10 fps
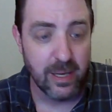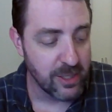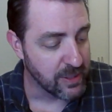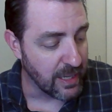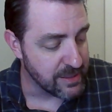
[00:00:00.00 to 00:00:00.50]

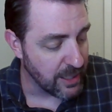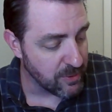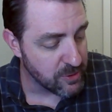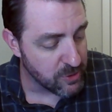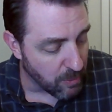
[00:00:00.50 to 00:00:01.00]
So guys, thank you
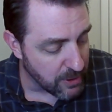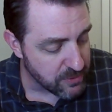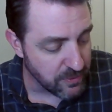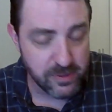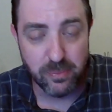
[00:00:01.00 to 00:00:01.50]
so much
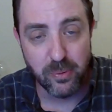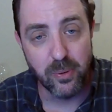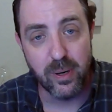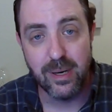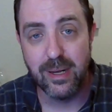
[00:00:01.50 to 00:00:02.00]
for the
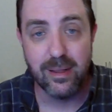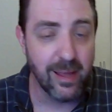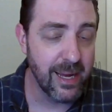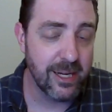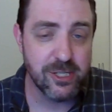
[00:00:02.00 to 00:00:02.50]
support.
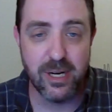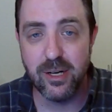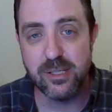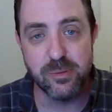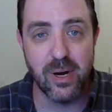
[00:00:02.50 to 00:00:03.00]
Like, share,
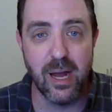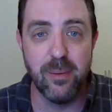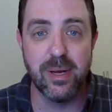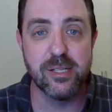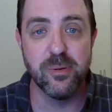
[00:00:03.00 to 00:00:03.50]
subscribe.
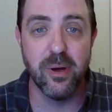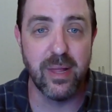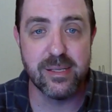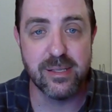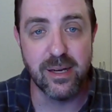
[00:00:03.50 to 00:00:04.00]
You guys know all
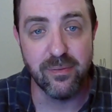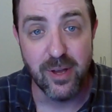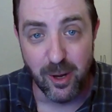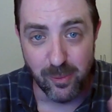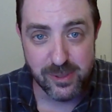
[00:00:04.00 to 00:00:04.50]
that stuff.
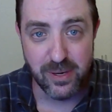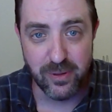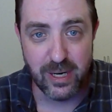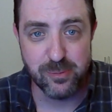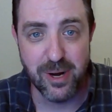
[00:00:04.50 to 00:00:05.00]
And we'll see you for the
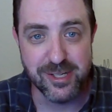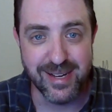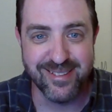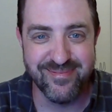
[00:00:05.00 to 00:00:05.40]
next project.